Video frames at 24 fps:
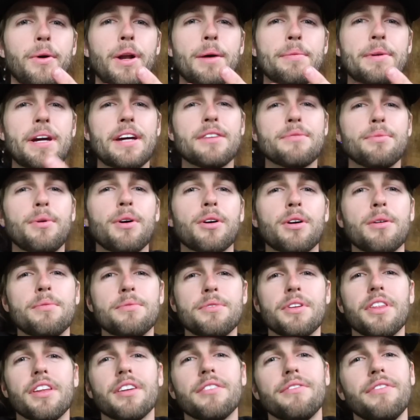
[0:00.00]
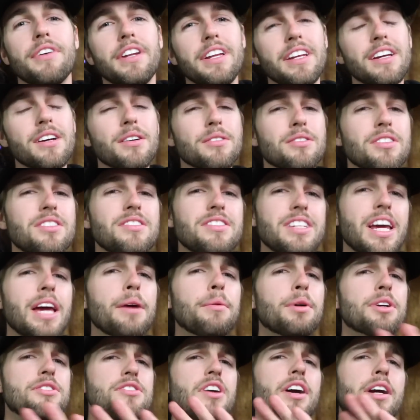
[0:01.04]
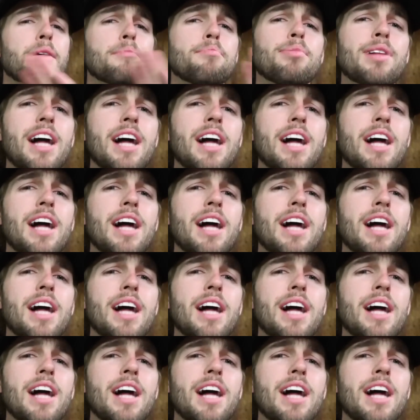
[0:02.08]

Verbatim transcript: What up guys, welcome to another video. Today we're talking